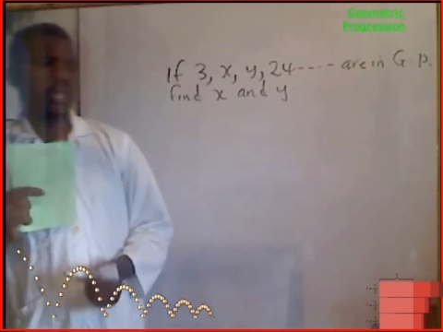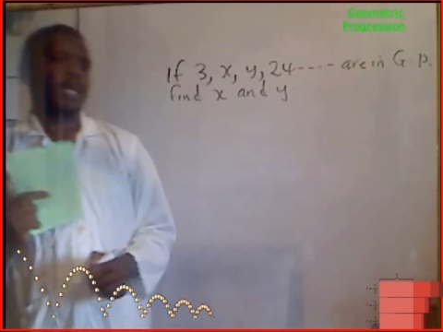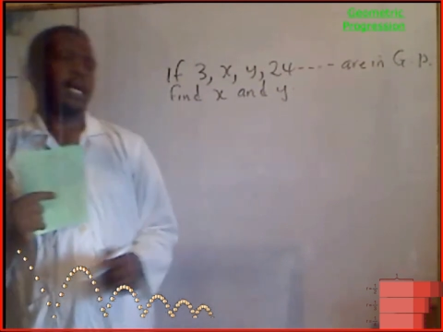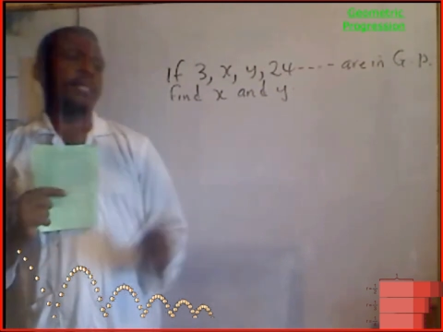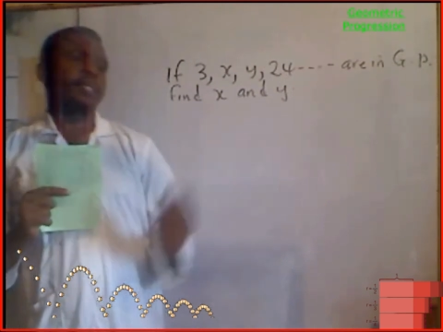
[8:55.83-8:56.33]

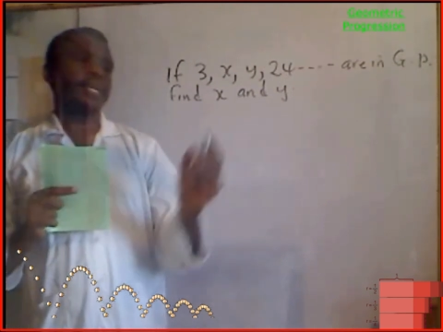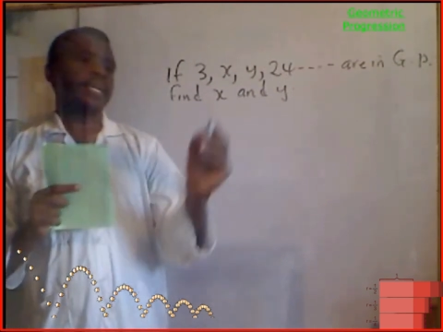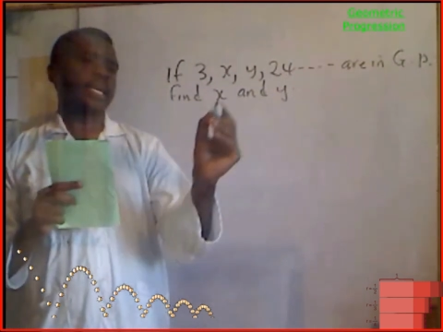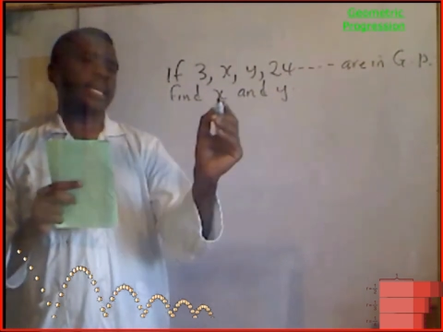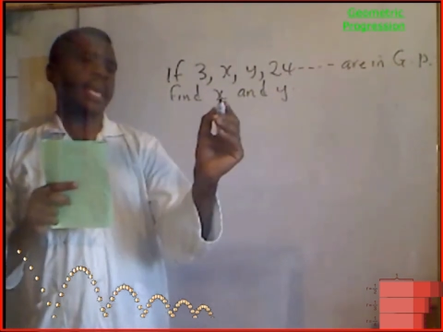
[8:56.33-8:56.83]
I see here
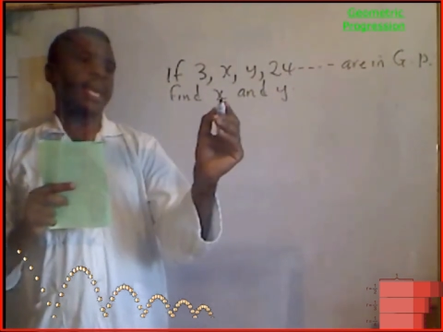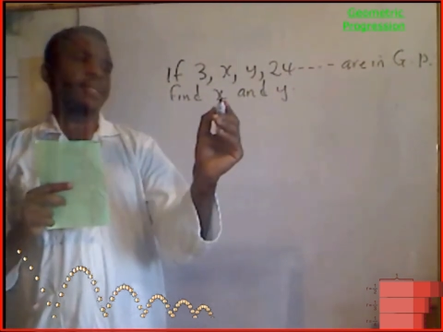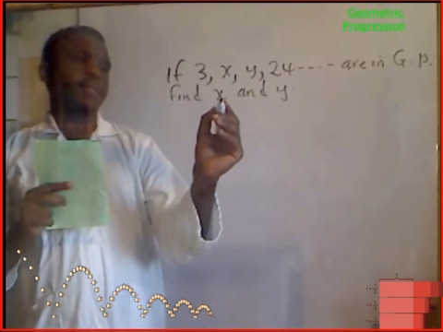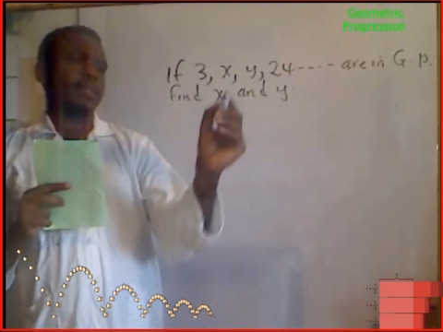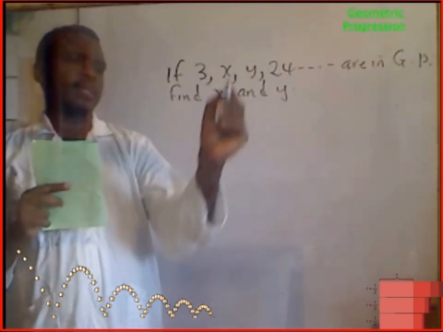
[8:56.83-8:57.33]
that
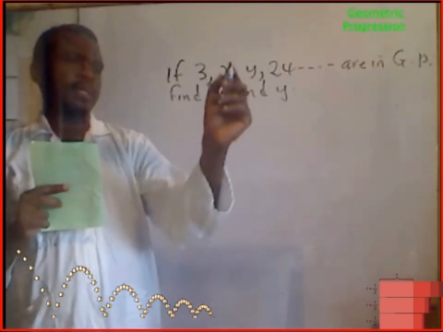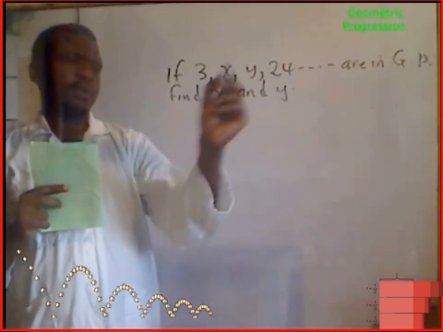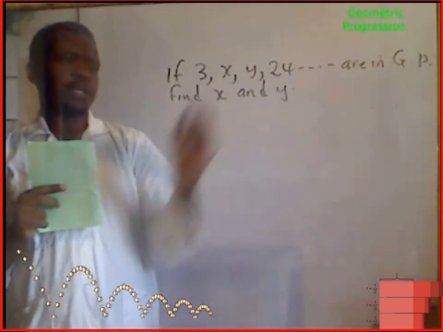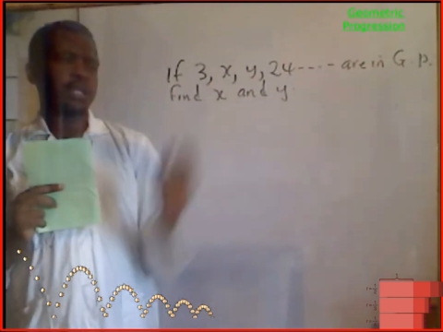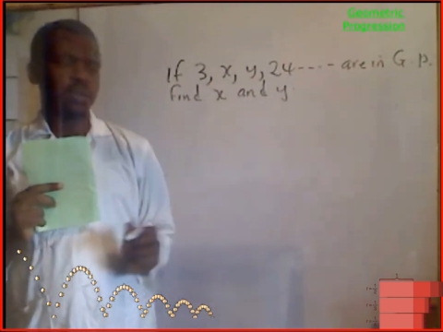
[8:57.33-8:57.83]
x is
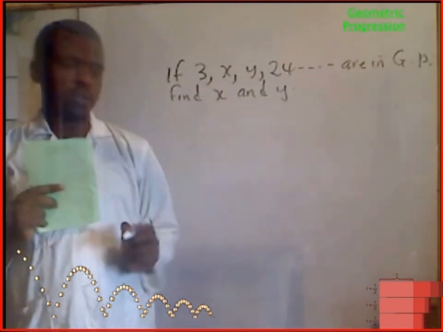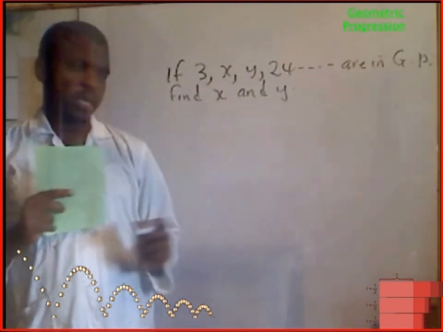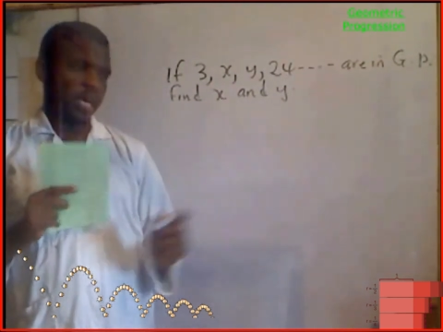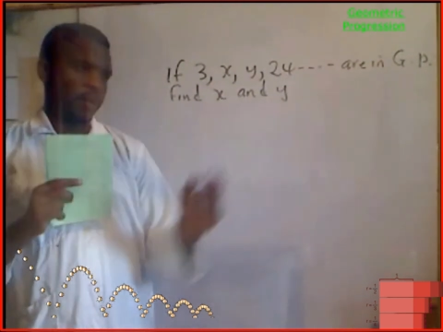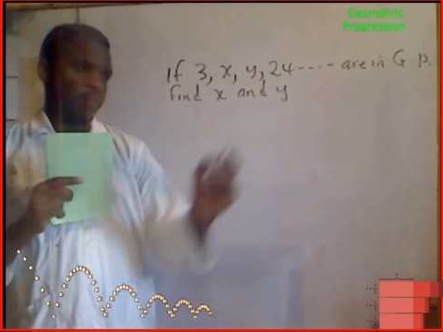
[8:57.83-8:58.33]
our second
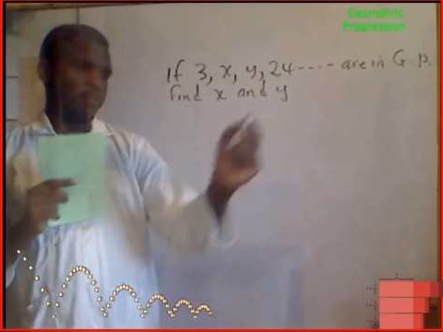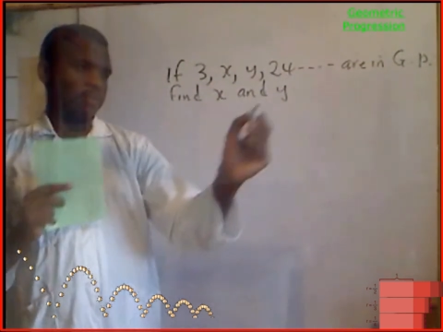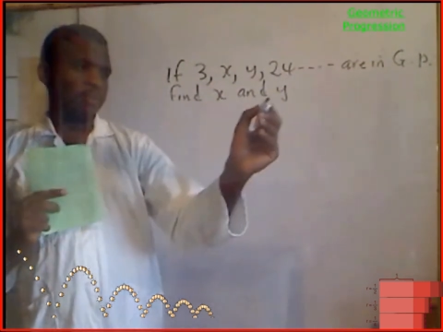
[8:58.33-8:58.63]
term,